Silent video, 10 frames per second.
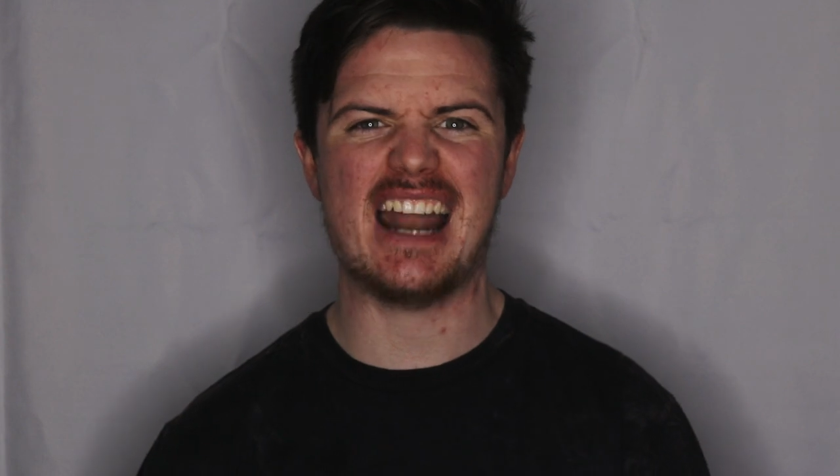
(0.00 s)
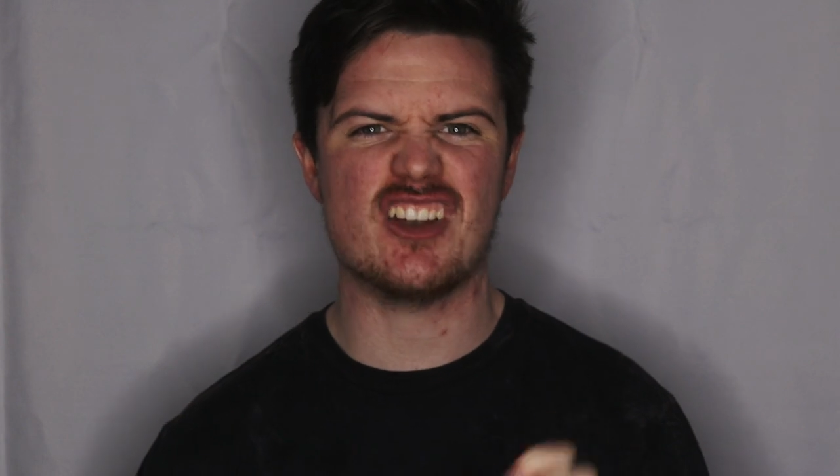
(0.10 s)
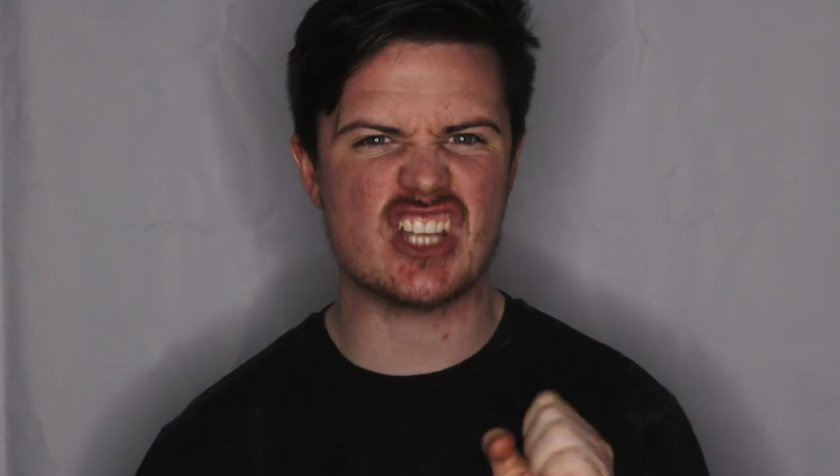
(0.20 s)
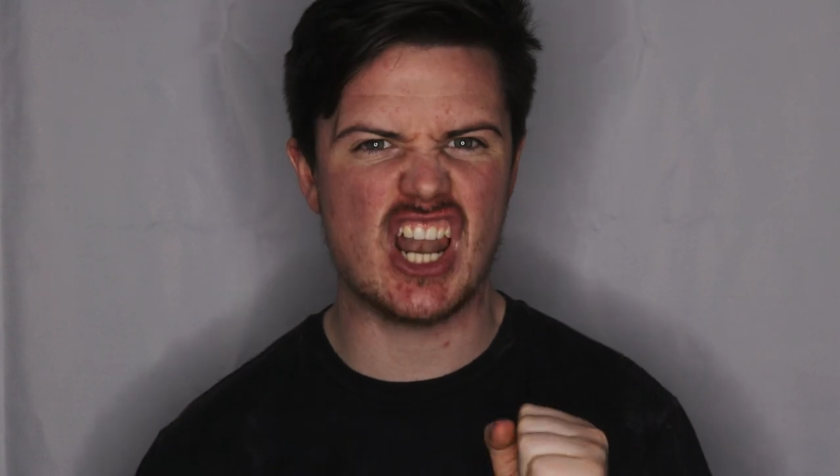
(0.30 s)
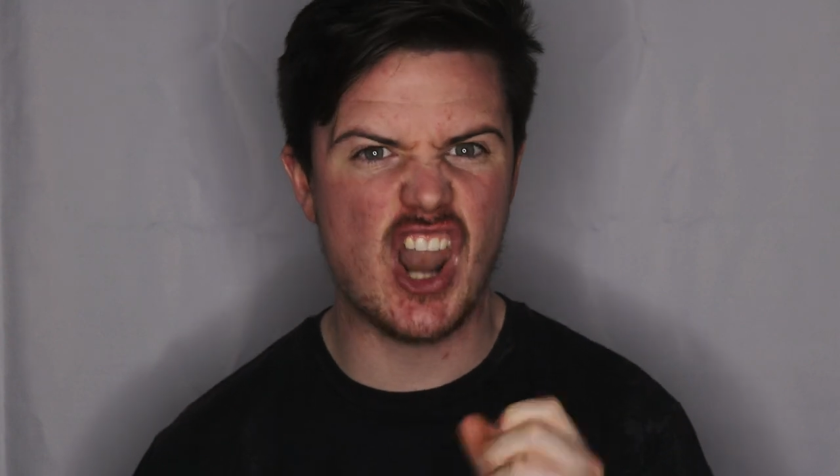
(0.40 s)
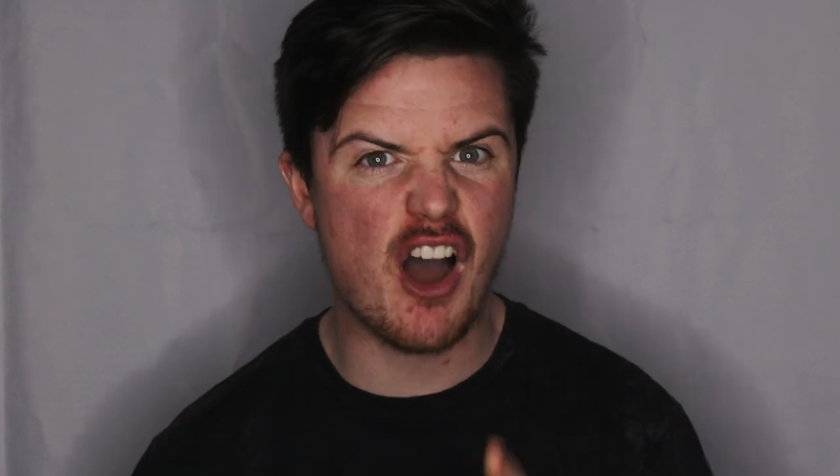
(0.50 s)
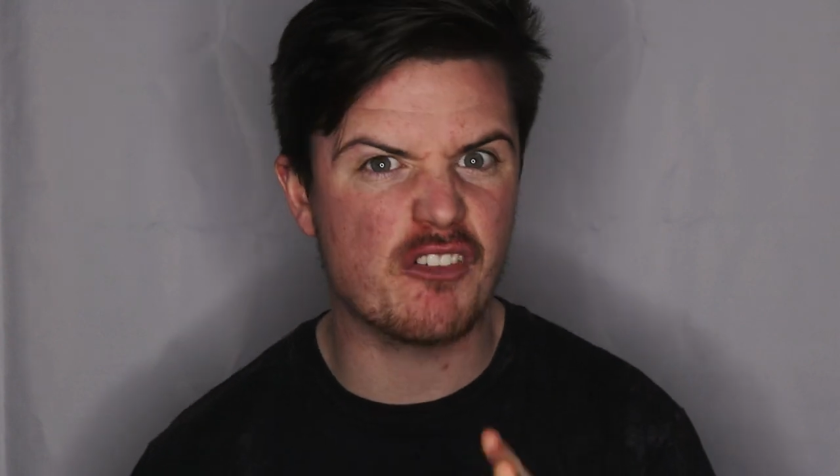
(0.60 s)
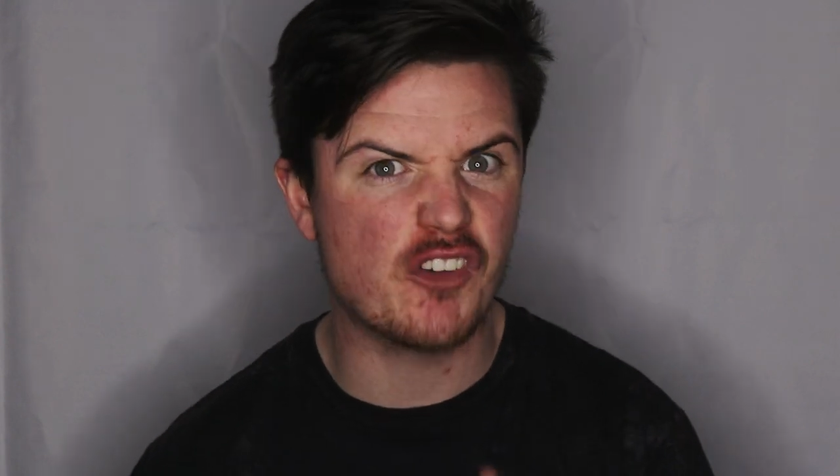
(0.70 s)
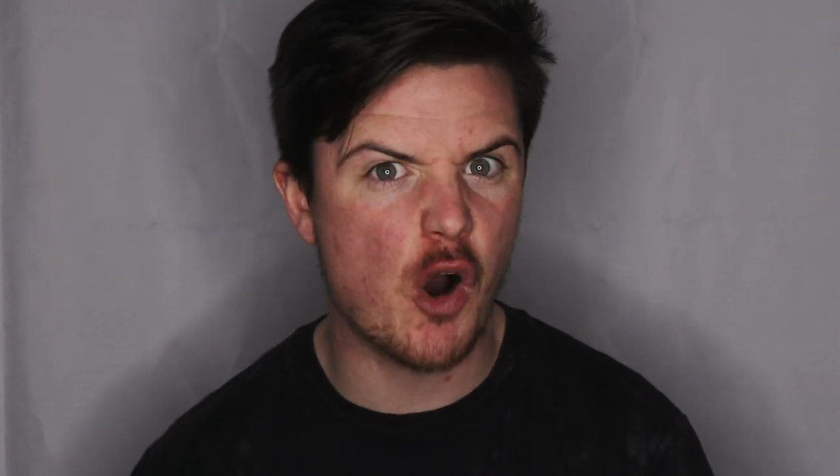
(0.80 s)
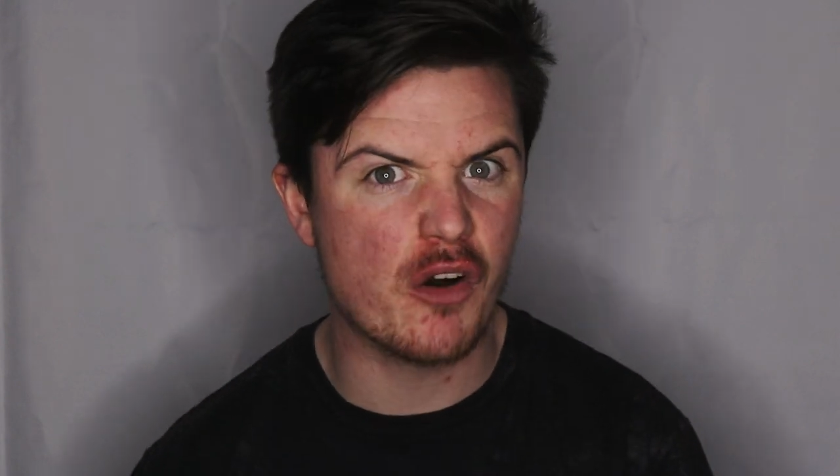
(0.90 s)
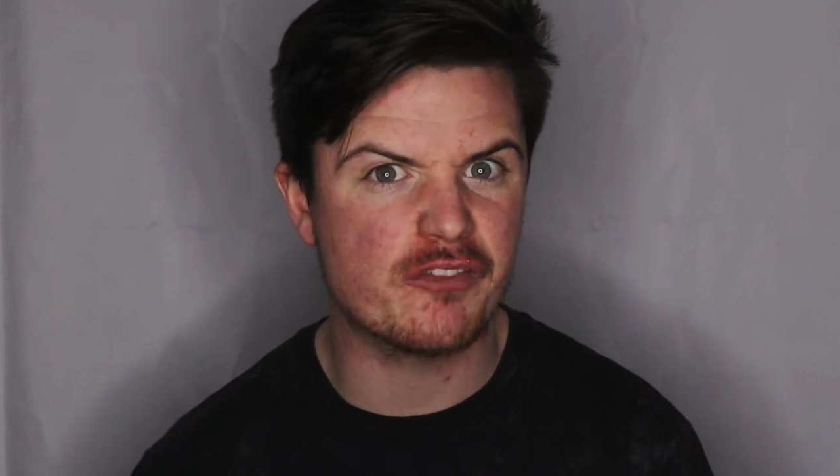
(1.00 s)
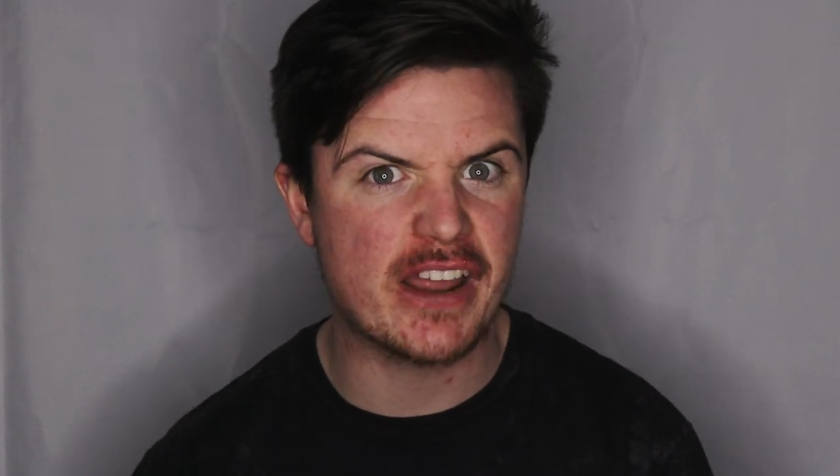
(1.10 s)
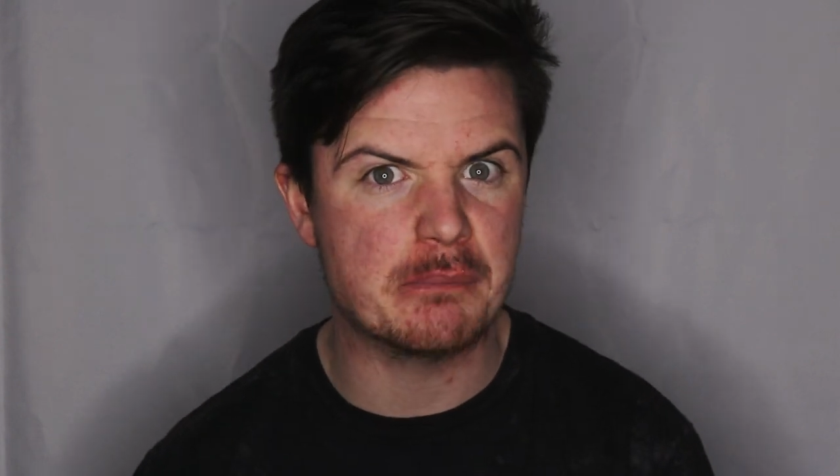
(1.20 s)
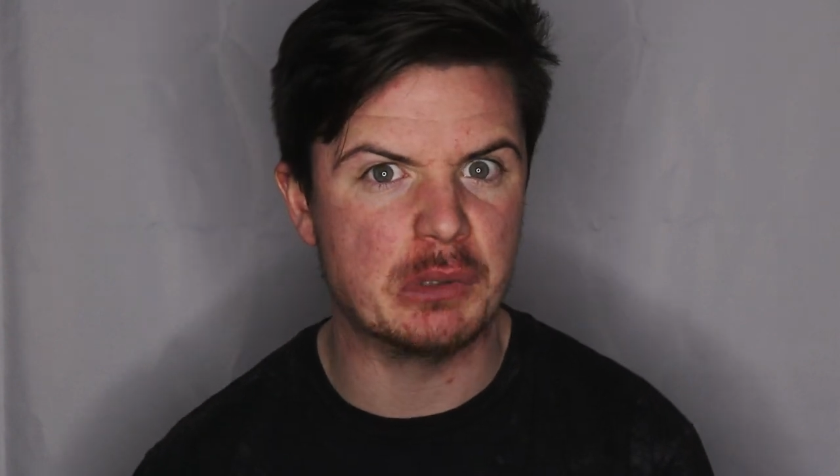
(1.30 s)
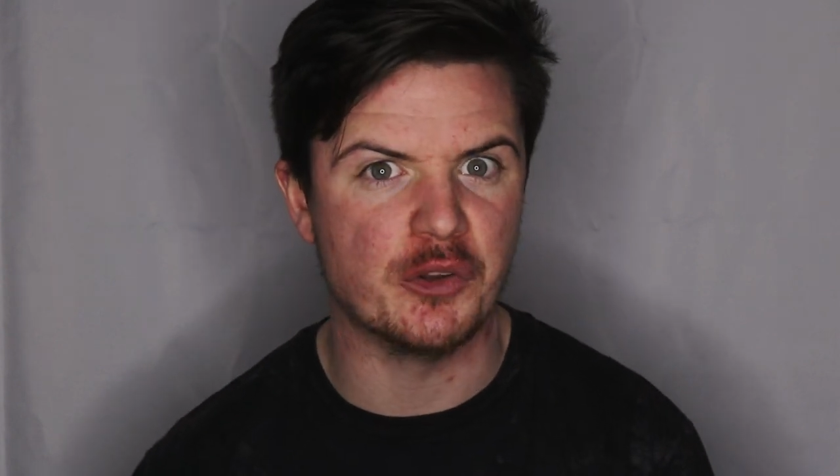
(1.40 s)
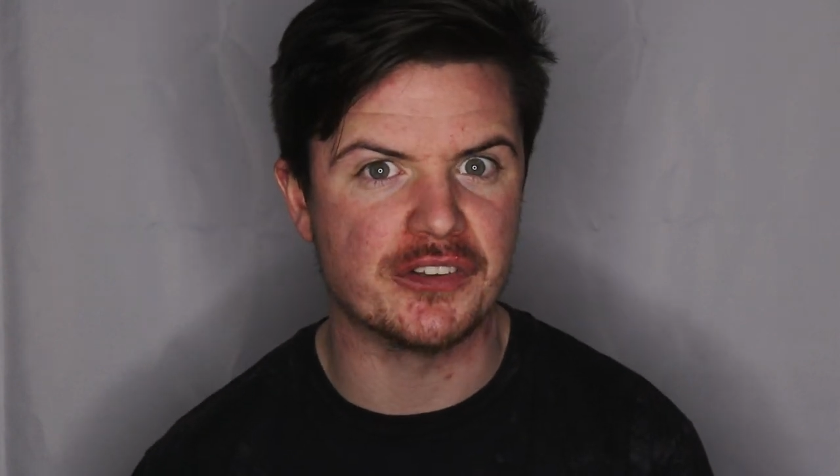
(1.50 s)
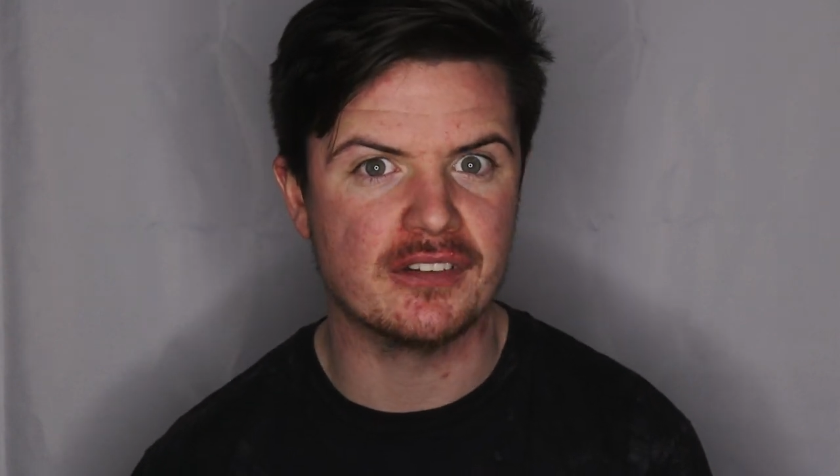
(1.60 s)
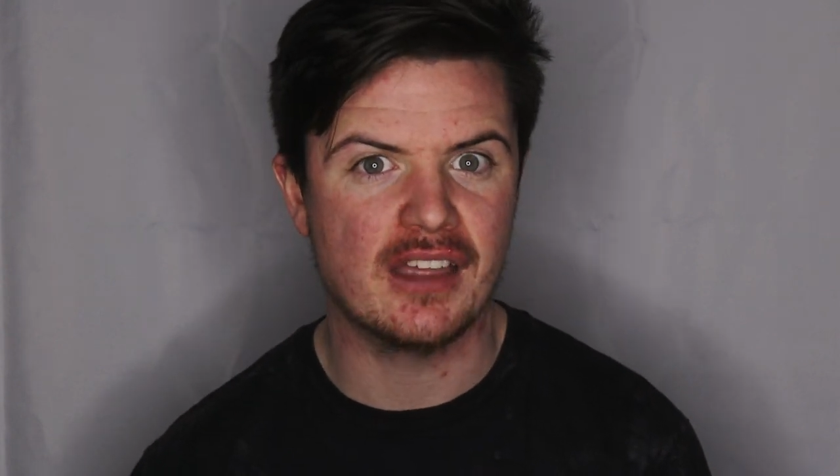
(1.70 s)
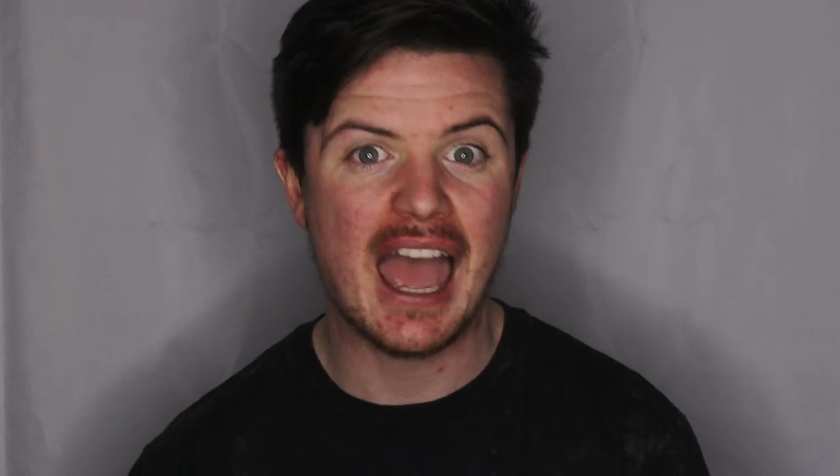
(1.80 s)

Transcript: and there's a lot of gore and fake blood.